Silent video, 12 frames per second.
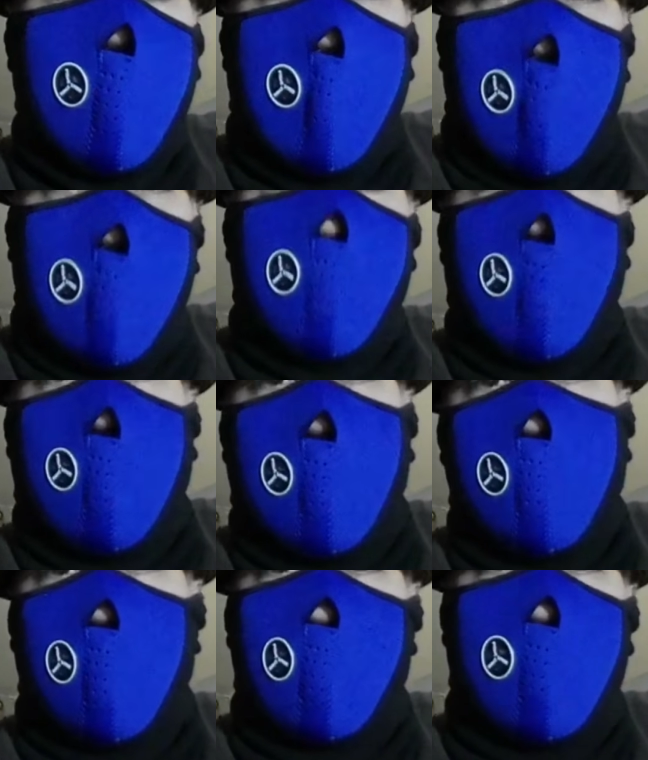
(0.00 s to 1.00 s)
It may
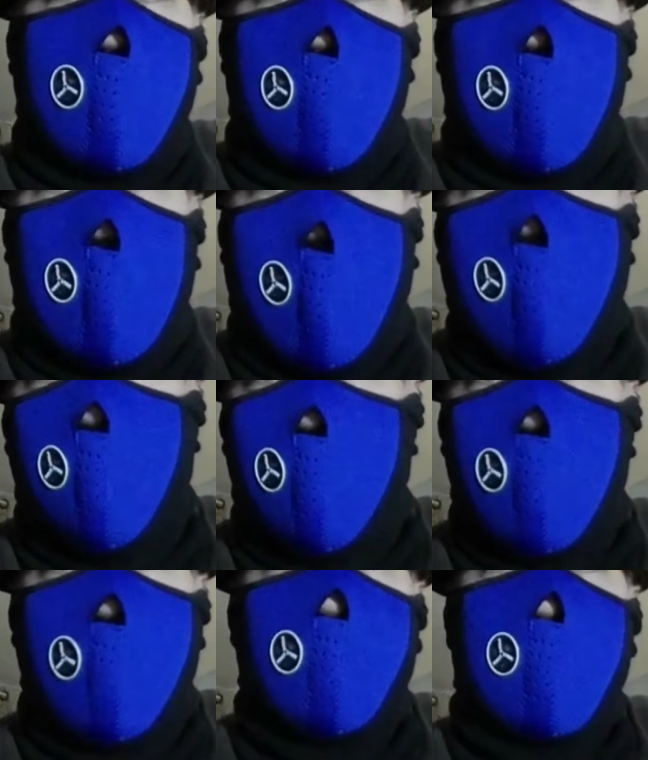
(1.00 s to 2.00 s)
even be there
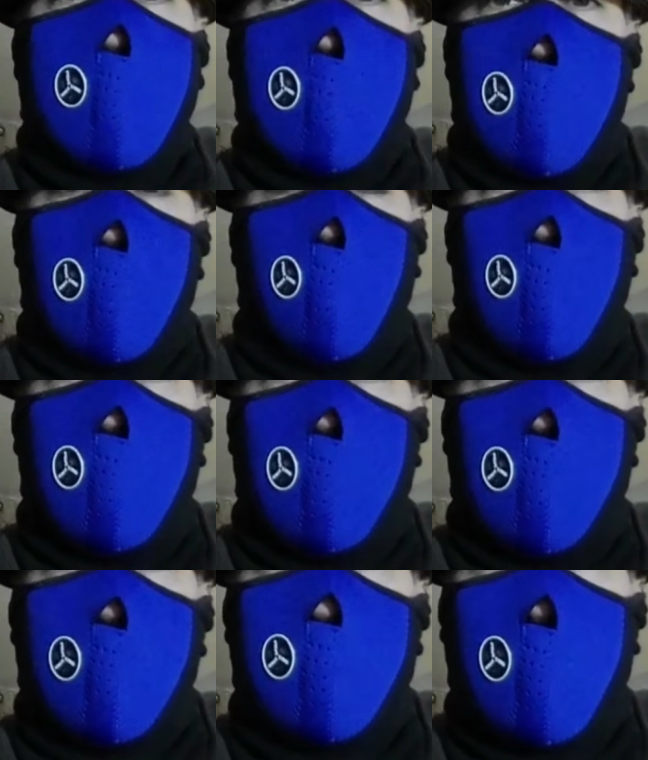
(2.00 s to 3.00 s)

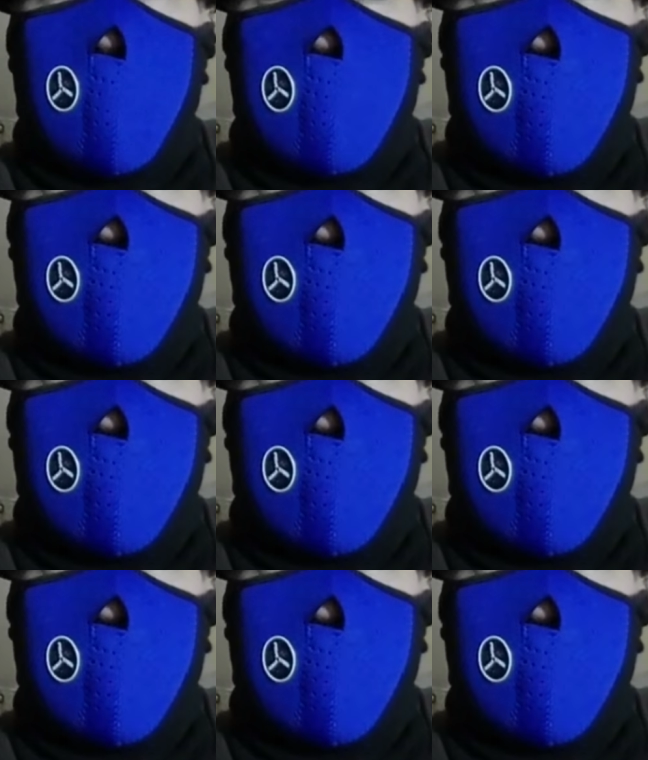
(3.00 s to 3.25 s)
local postal